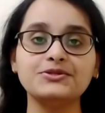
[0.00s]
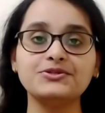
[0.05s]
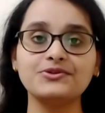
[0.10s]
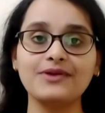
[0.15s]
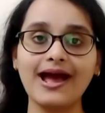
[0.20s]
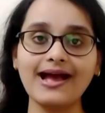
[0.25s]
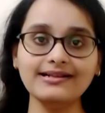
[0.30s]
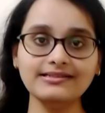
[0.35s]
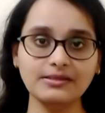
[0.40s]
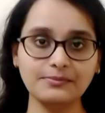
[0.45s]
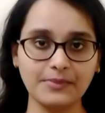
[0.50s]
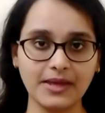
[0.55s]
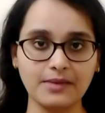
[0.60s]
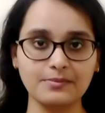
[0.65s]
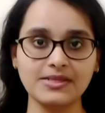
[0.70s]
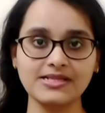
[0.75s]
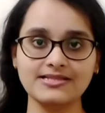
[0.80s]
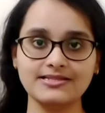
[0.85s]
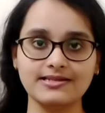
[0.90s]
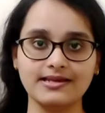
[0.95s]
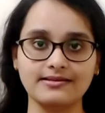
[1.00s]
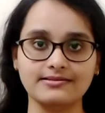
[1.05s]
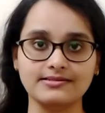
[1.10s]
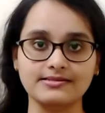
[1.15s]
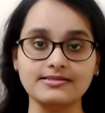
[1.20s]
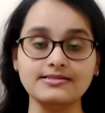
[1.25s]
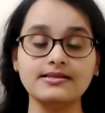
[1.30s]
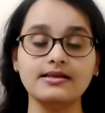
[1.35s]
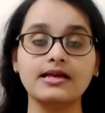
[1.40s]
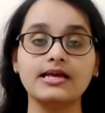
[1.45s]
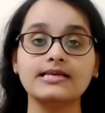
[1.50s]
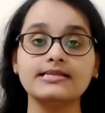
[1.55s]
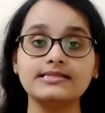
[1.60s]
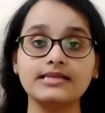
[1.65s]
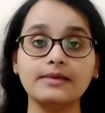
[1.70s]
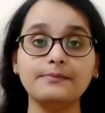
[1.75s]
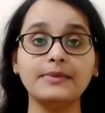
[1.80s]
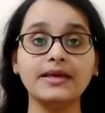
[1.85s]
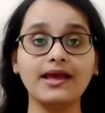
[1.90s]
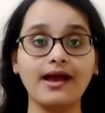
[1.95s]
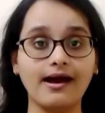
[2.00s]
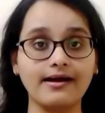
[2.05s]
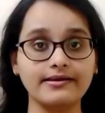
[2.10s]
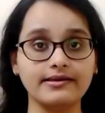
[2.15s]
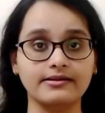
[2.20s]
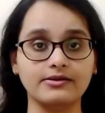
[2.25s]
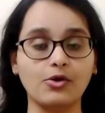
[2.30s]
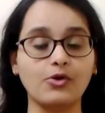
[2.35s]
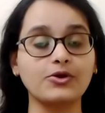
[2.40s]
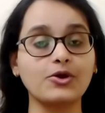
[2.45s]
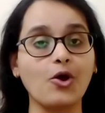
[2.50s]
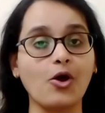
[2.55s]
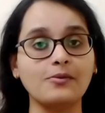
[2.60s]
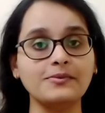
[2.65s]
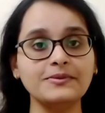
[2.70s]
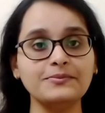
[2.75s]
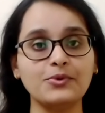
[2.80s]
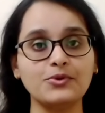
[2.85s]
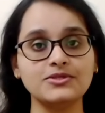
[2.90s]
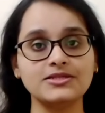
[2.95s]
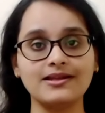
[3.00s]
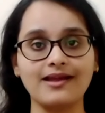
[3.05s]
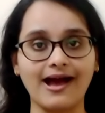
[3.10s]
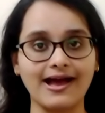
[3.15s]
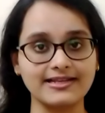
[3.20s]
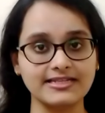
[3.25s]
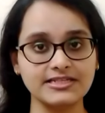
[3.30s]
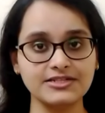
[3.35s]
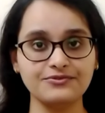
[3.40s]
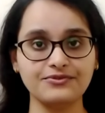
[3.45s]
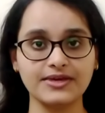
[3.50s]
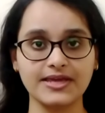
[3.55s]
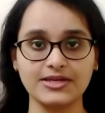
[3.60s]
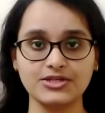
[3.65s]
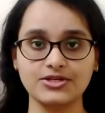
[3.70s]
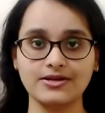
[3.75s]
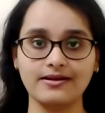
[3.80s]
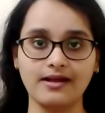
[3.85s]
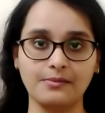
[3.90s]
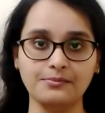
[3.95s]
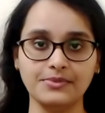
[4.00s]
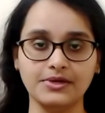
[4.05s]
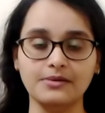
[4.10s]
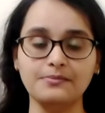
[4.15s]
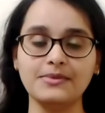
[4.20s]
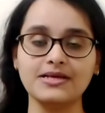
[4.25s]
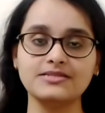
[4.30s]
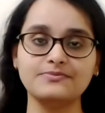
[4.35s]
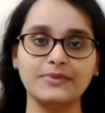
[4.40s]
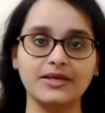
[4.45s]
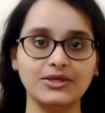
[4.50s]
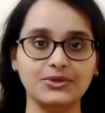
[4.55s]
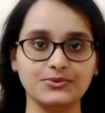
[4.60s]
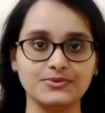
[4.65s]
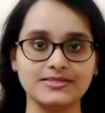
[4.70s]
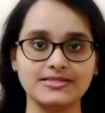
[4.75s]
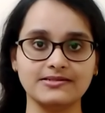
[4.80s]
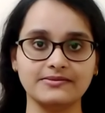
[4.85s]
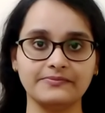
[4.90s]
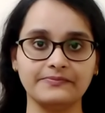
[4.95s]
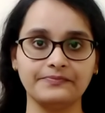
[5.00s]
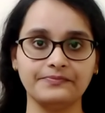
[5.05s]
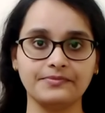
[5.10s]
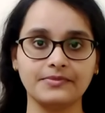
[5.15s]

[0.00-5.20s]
To track the payment status, CPIN or Common Portal Identification Number must be used.